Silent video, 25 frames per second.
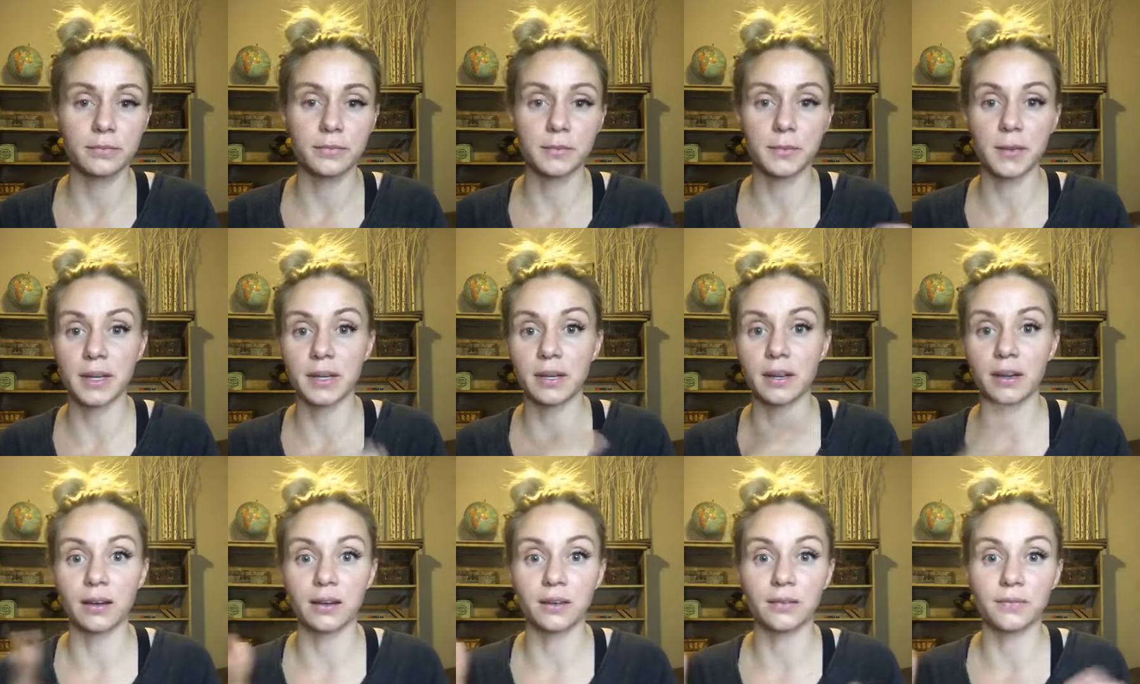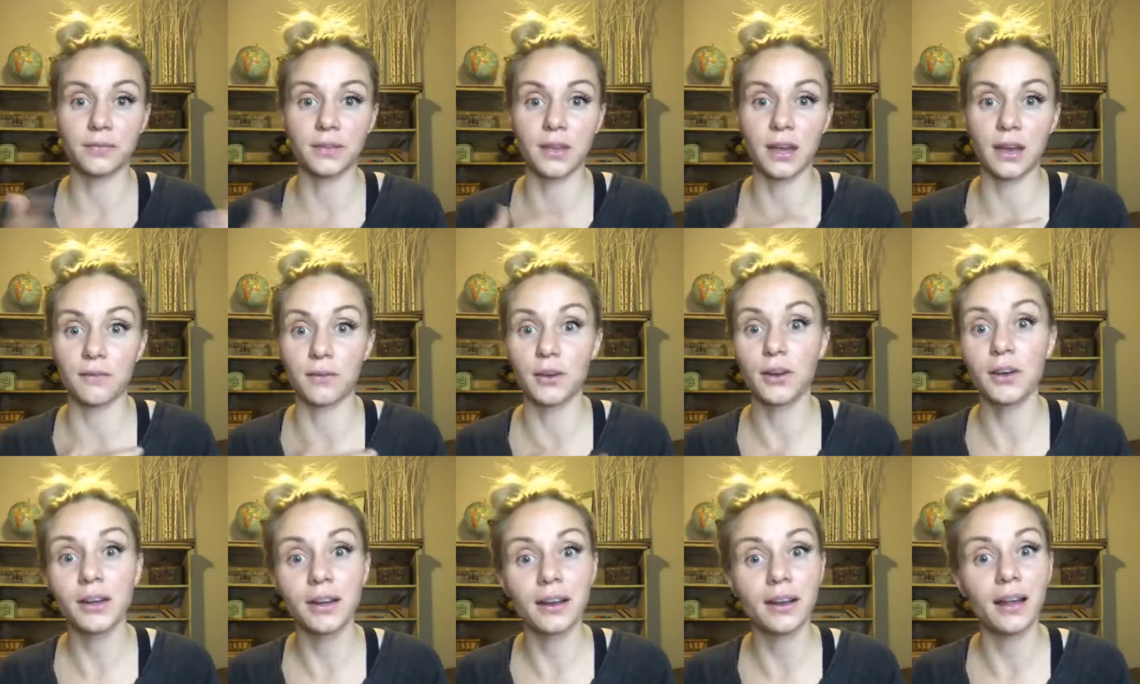depending on if you have
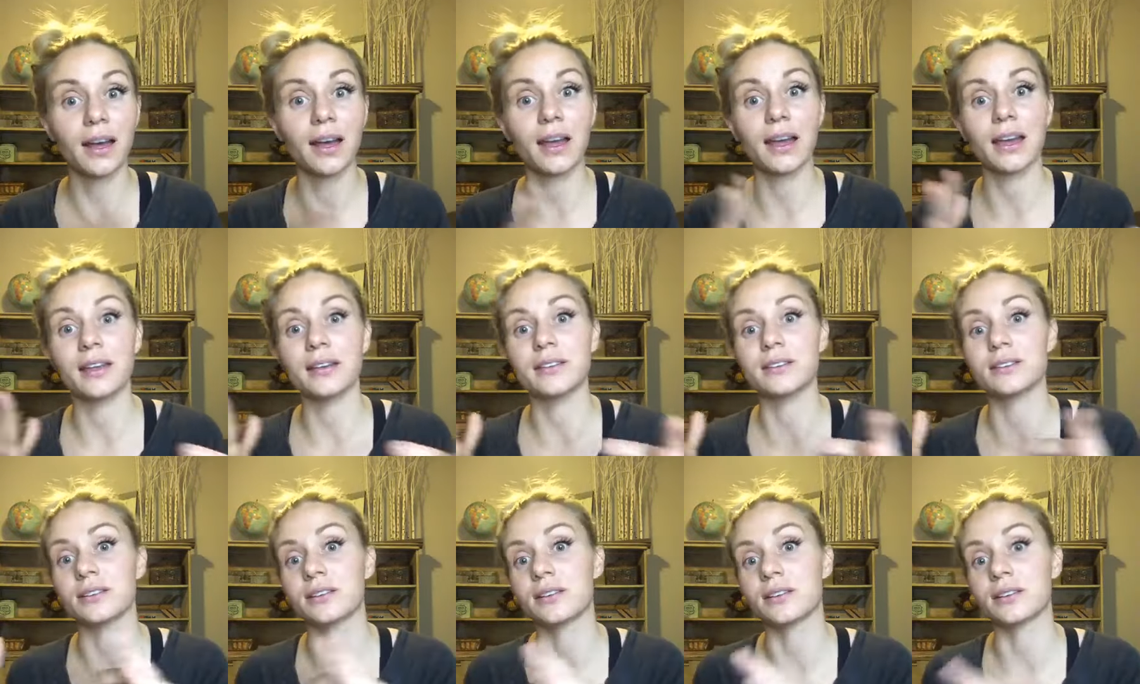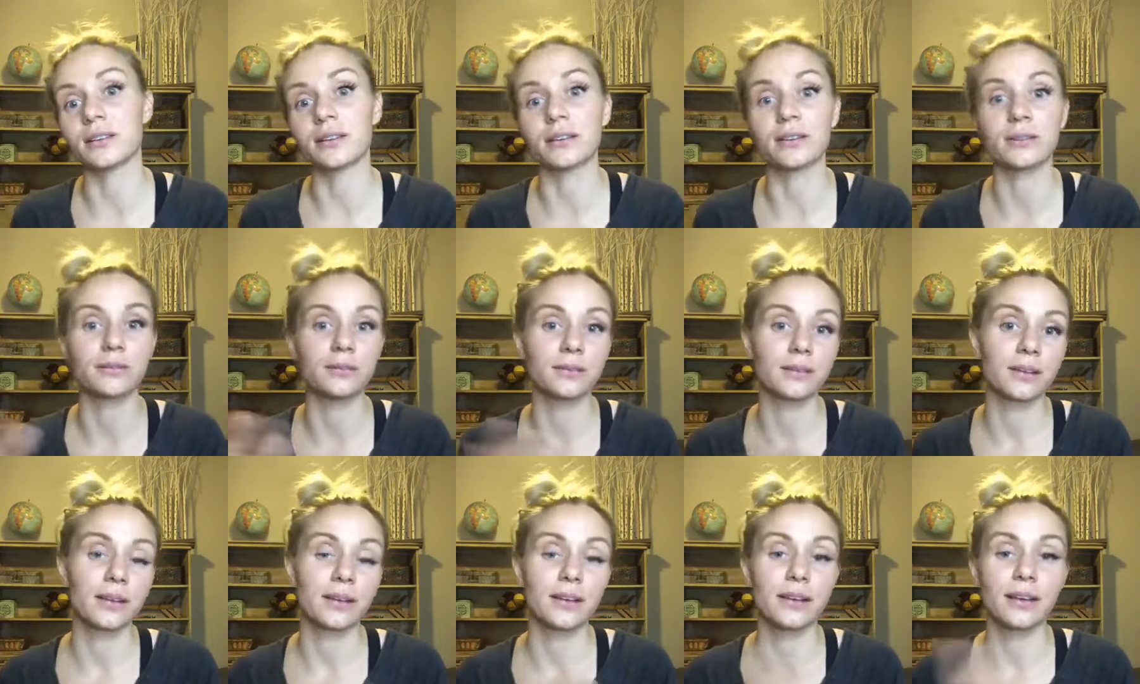hooded eyes, or
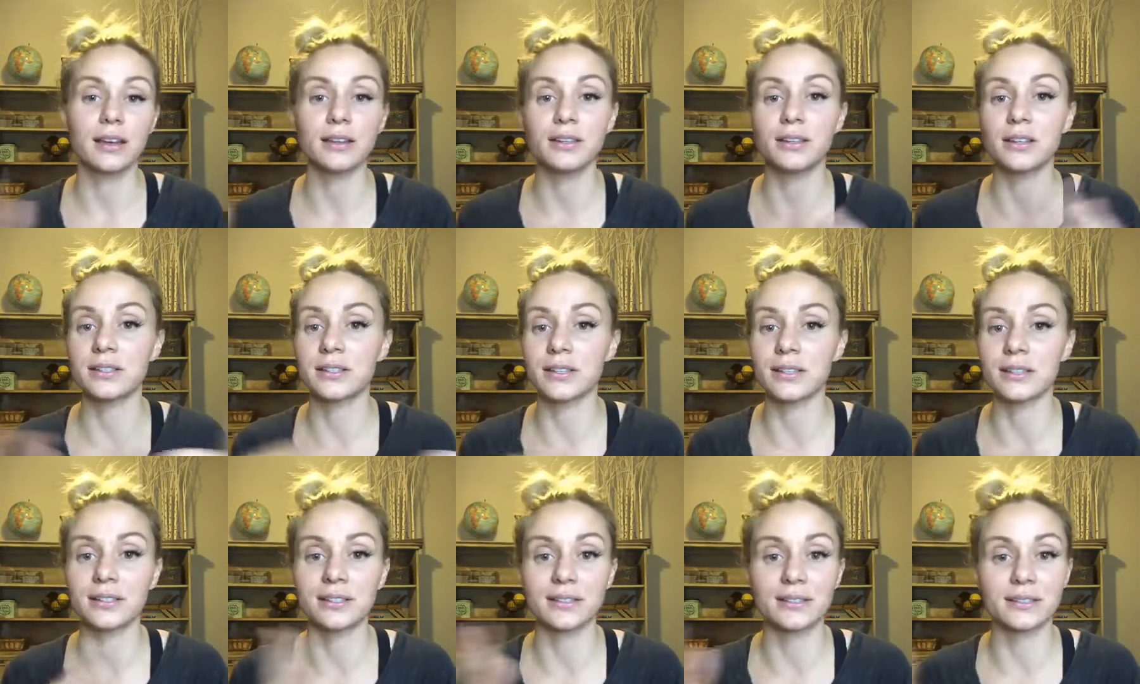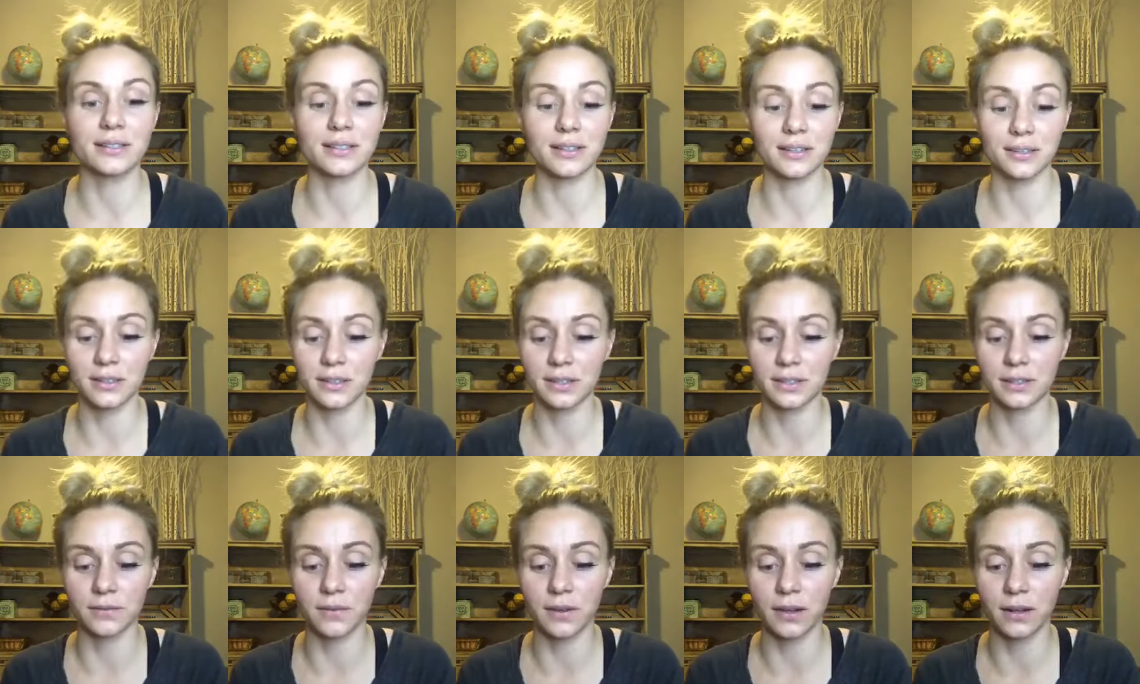it just is, they're
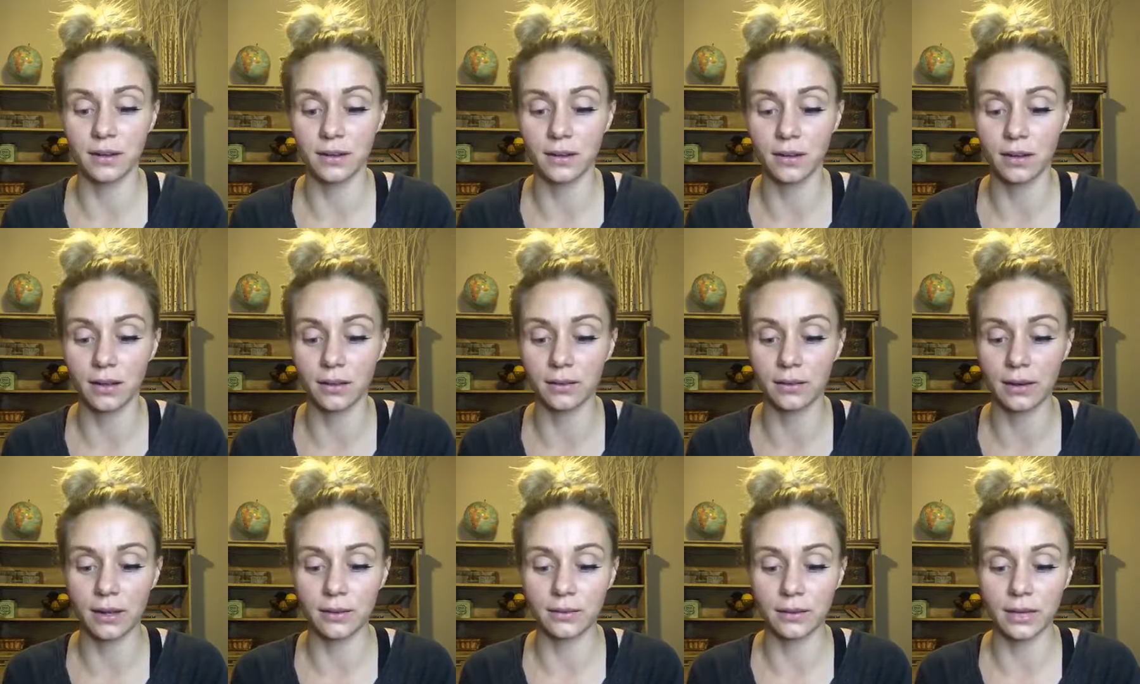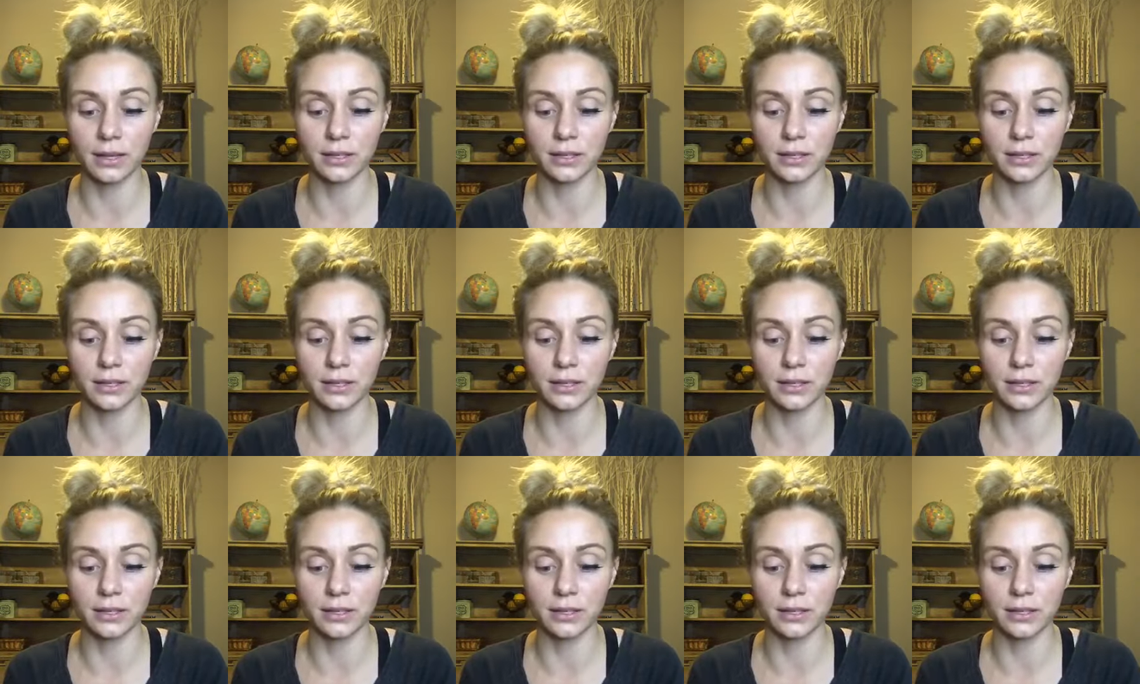just fun all around.